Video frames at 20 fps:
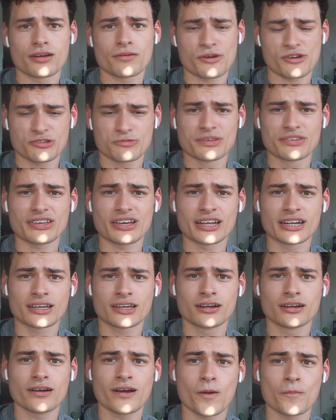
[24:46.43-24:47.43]
Recipes
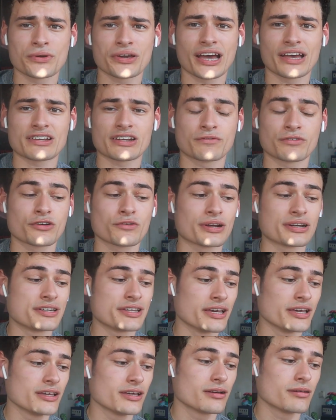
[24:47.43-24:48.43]
Etika. Hope you guys have a great
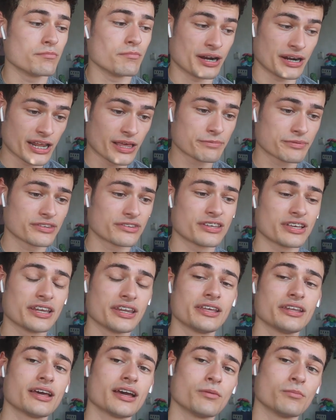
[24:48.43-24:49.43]
day. My name is
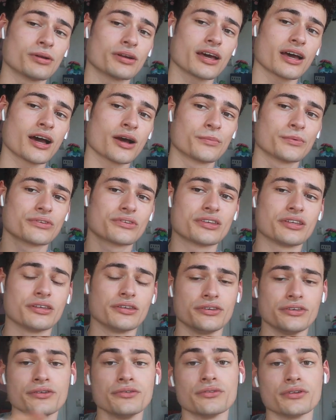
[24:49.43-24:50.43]
Insanian, and what I will say to
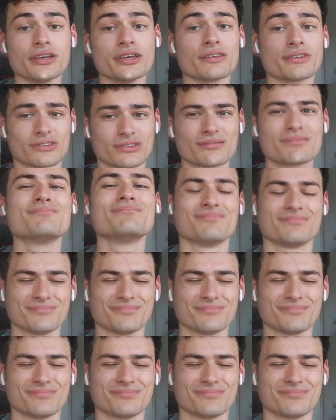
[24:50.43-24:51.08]
you is...